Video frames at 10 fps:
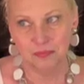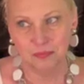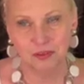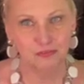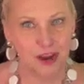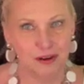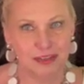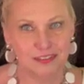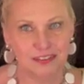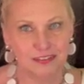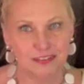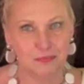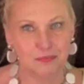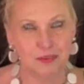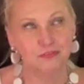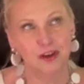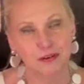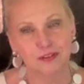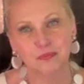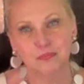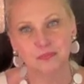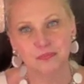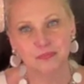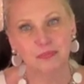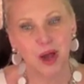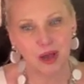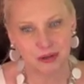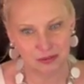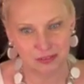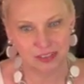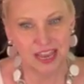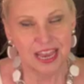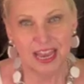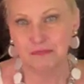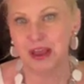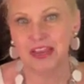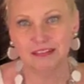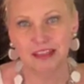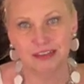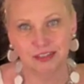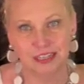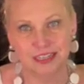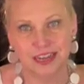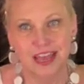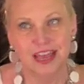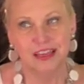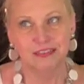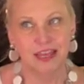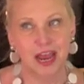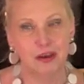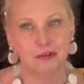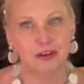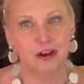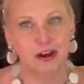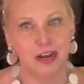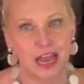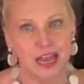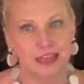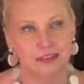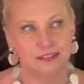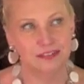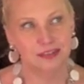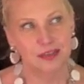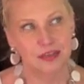the fragrances and the fragrance bottles in my collection that I regard as